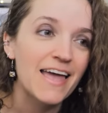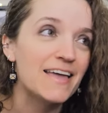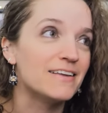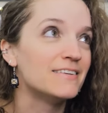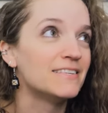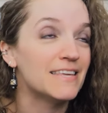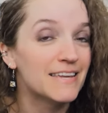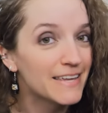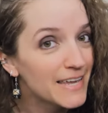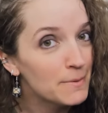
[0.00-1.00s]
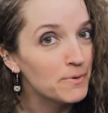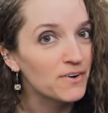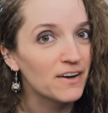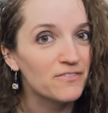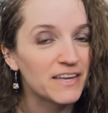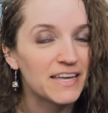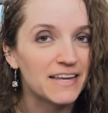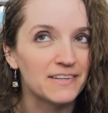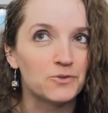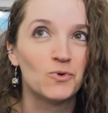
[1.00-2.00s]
is the Keeper of Keys.